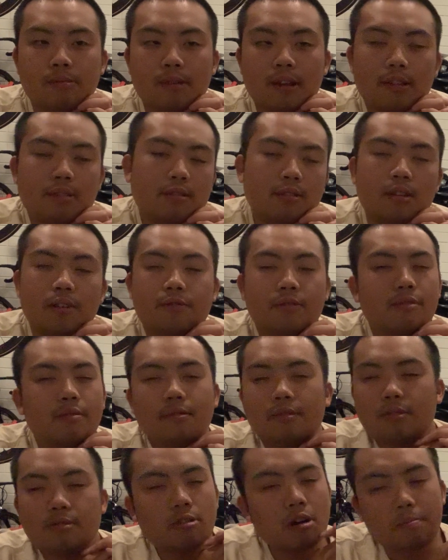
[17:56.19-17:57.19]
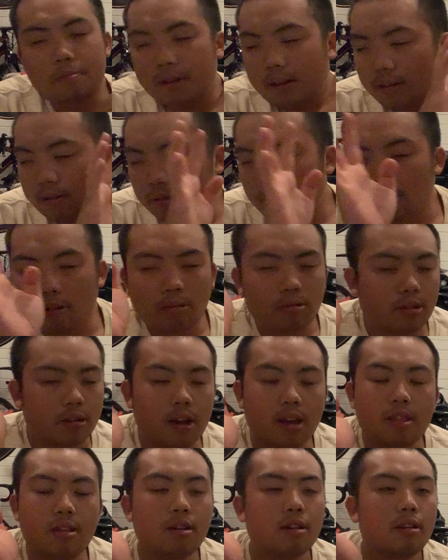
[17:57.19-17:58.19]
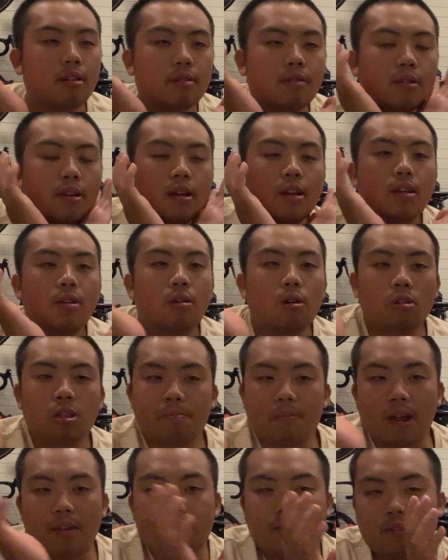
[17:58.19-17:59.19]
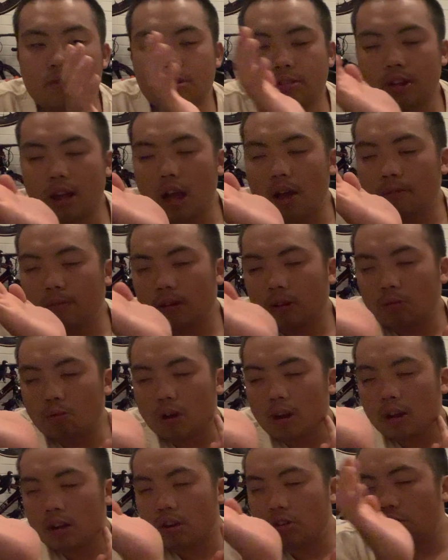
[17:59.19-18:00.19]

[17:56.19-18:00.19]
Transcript: That's a different topic altogether. Or the benefits I used to have when I was working on a